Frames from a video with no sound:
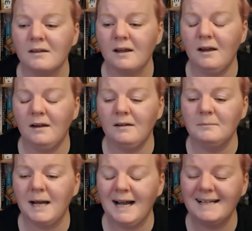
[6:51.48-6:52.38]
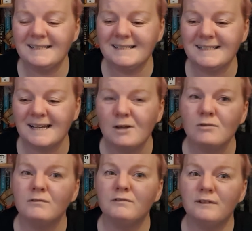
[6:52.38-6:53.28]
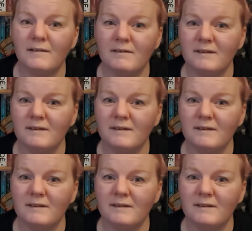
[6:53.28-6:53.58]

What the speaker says: And very